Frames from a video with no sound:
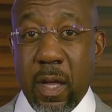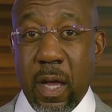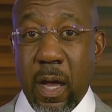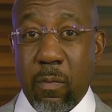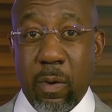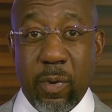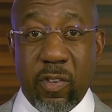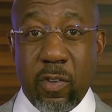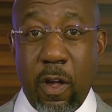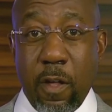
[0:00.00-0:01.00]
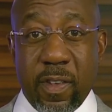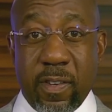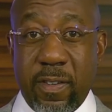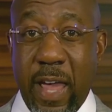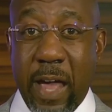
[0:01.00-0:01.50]
where we saw
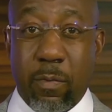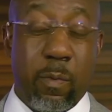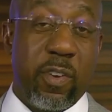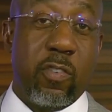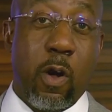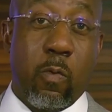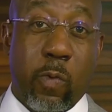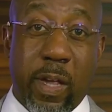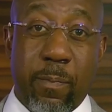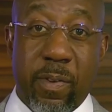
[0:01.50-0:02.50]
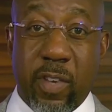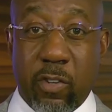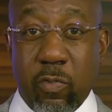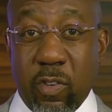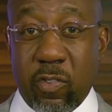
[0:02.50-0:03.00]
this attack, where we saw rape and
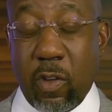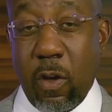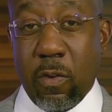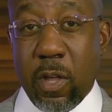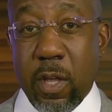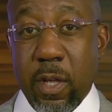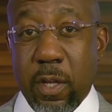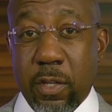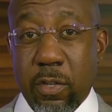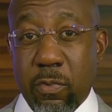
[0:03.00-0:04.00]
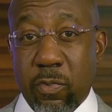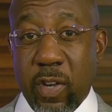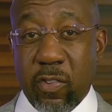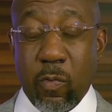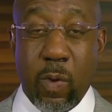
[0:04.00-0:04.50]
sexual assault used
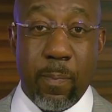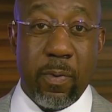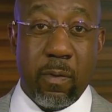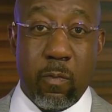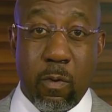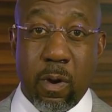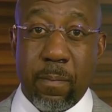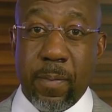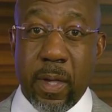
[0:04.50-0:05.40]
as a weapon of war.